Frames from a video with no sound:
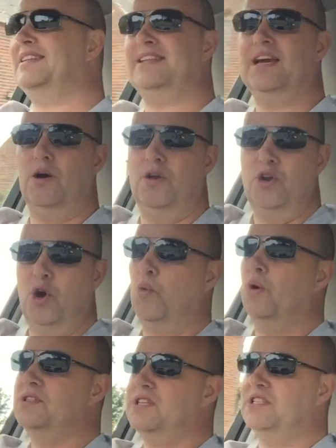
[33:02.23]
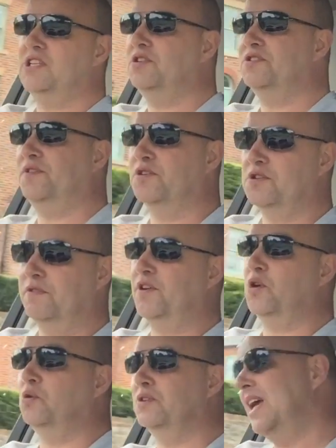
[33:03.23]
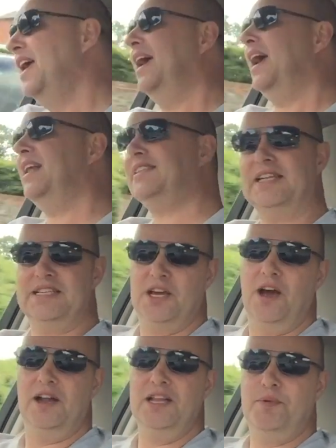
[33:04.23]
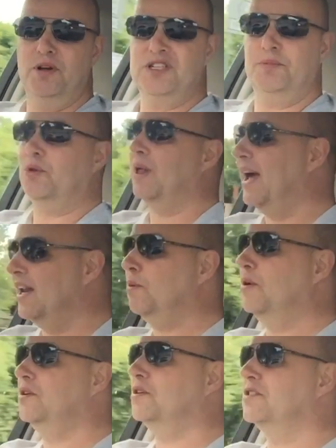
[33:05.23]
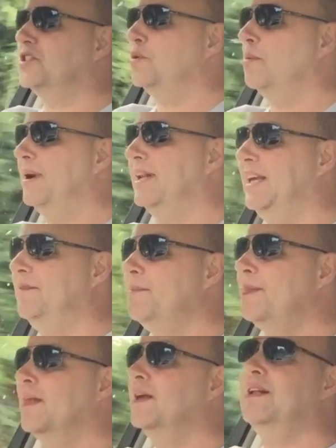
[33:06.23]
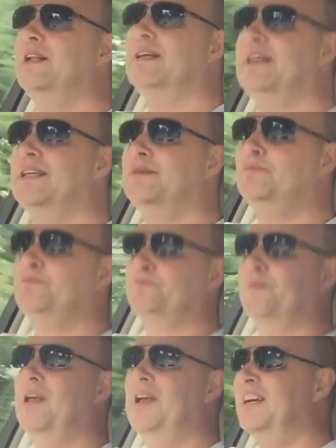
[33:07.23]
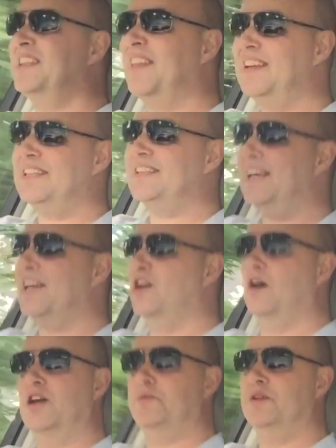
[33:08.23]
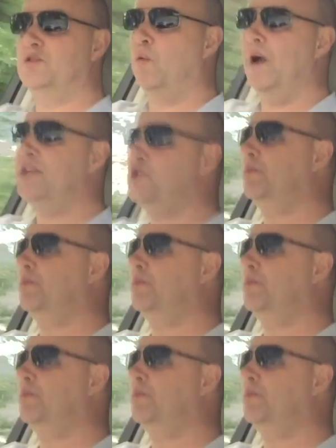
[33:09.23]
set on not wanting to use fossil fuels, it's entirely possible and it won't cost you a penny. So that's the second argument. Where do